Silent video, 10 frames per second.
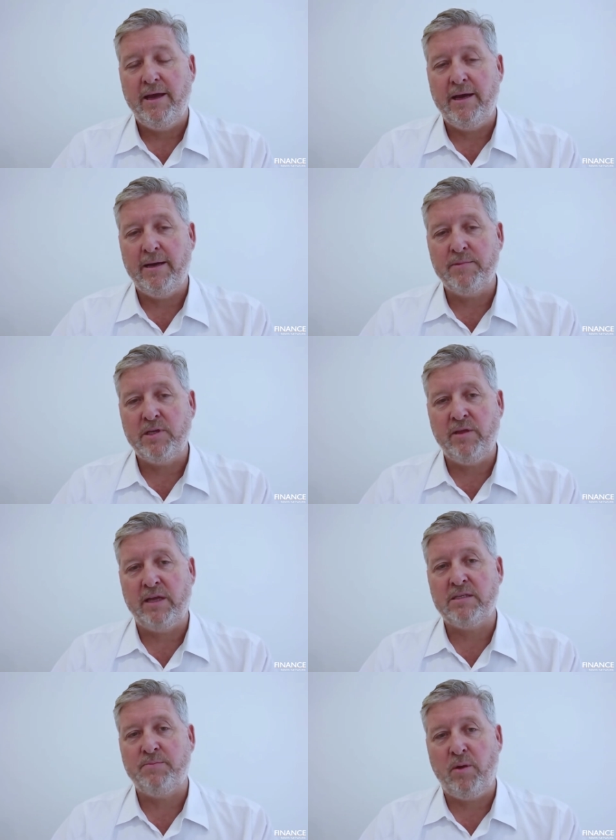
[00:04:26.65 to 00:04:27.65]
Um, so
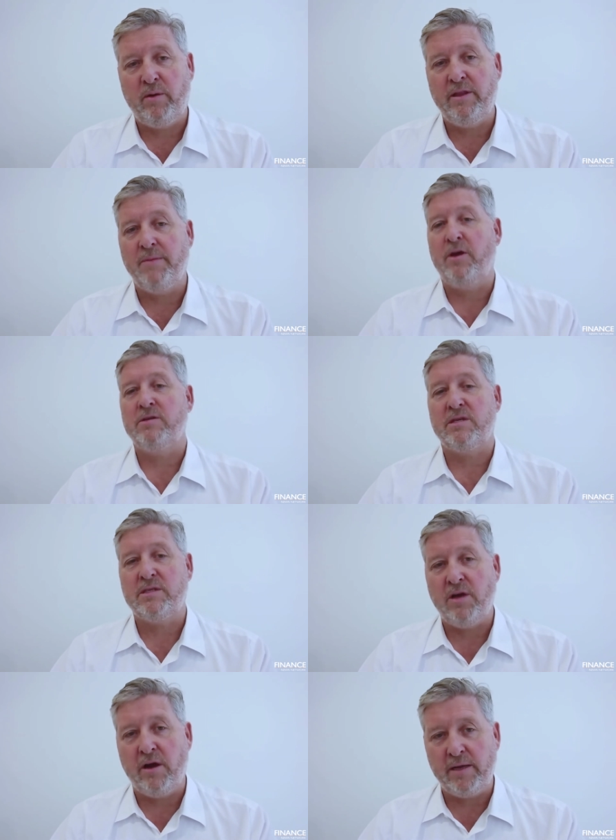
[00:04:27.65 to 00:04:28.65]
that's probably the most
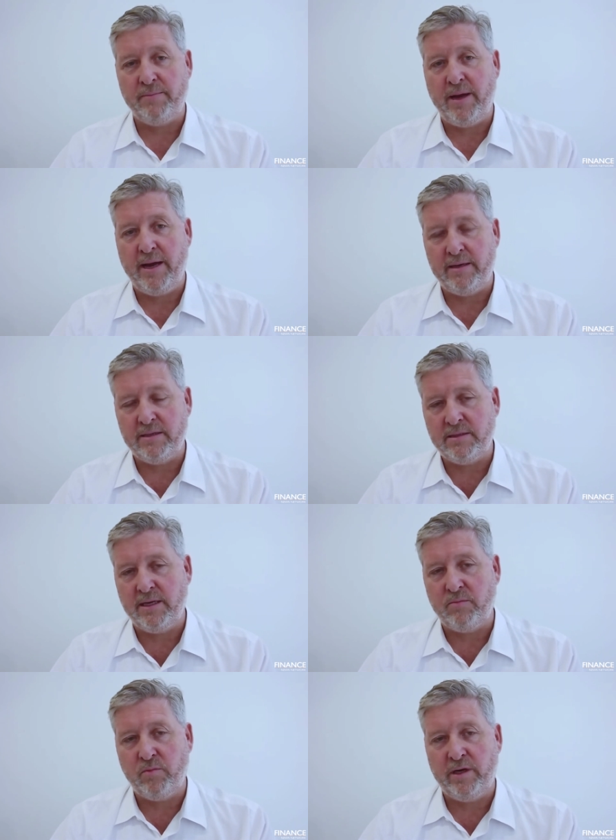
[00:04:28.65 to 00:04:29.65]
exciting part is
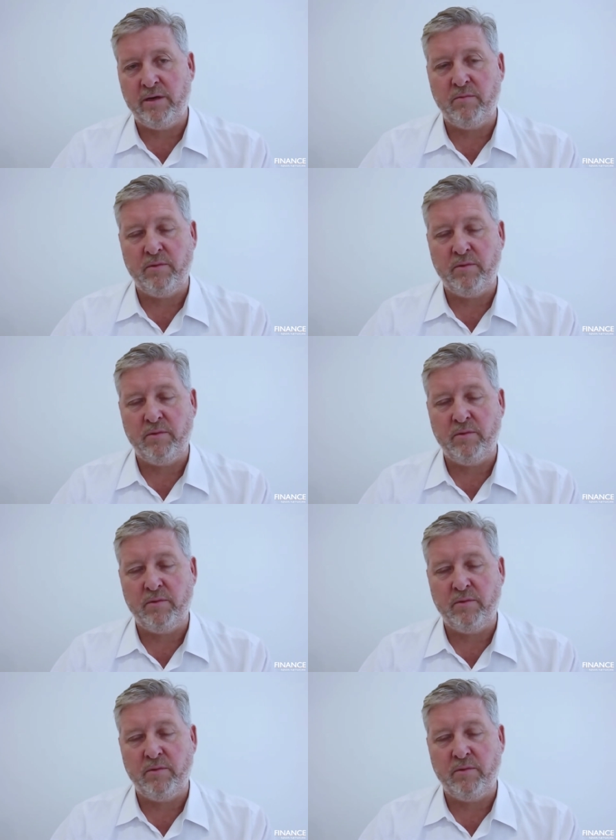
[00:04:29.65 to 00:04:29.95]
that we're,